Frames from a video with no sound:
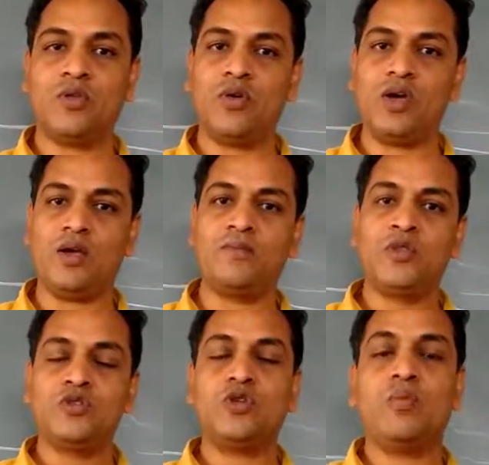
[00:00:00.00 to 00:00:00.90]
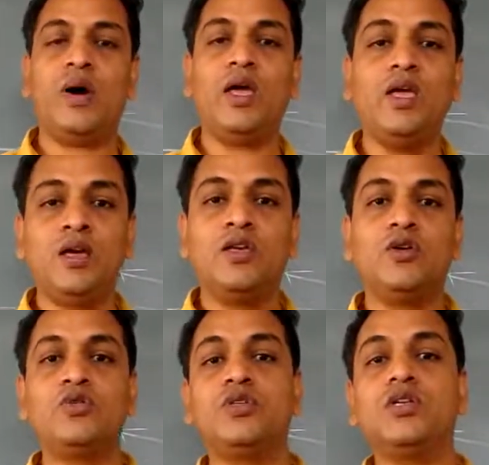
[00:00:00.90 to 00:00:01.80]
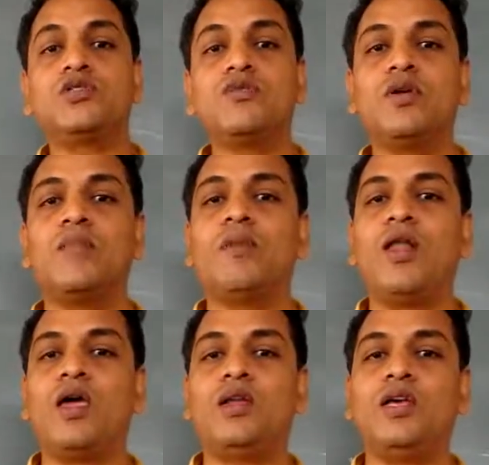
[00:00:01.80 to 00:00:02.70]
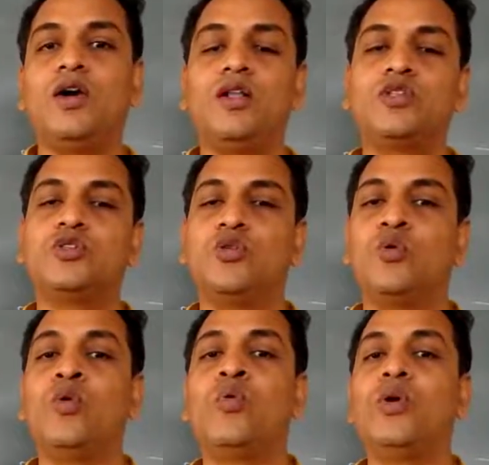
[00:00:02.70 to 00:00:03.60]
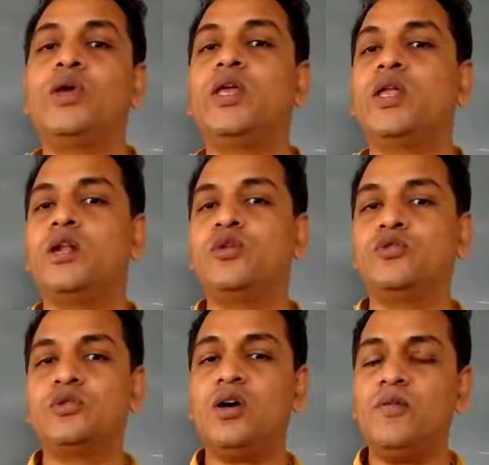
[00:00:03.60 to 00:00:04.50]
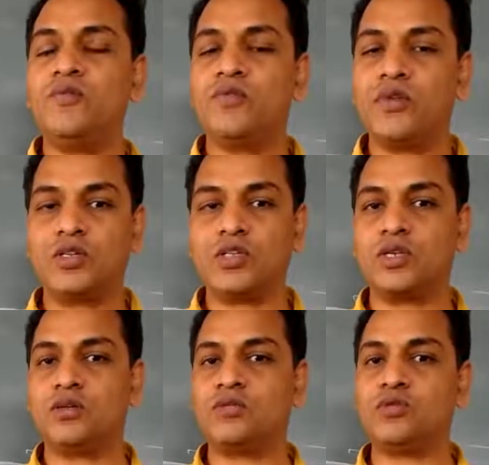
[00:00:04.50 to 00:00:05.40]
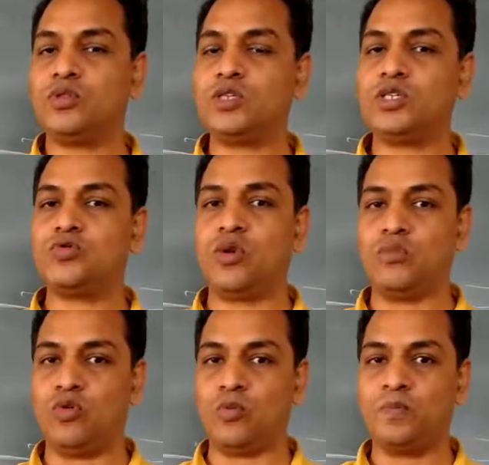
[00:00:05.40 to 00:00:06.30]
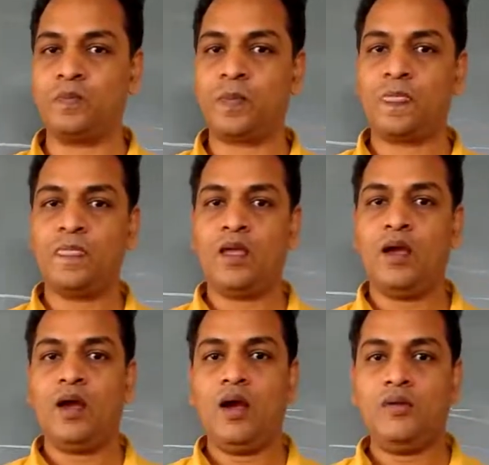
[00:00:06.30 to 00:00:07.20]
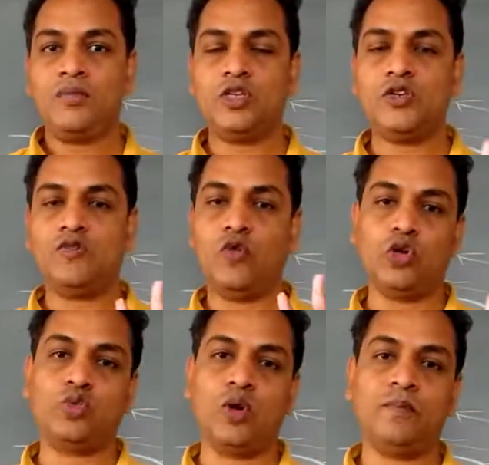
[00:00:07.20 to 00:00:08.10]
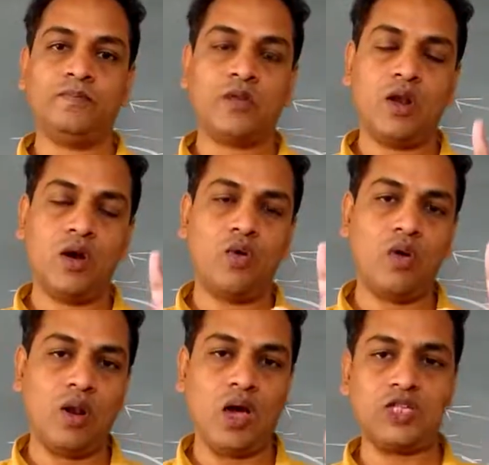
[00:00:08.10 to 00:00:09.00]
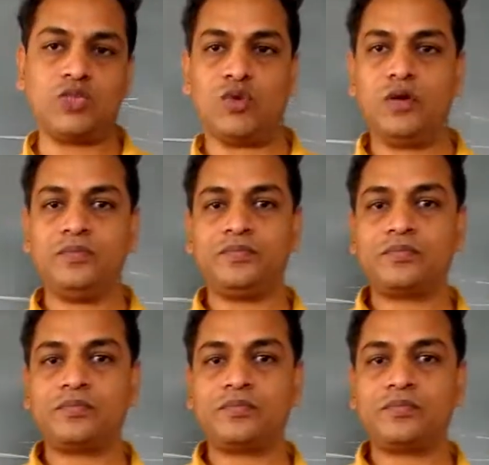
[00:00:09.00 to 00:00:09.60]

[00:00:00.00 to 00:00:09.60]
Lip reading: Okay, so by using streamlining also we can reduce the friction. So this is one more. This is fourth one. Now last one.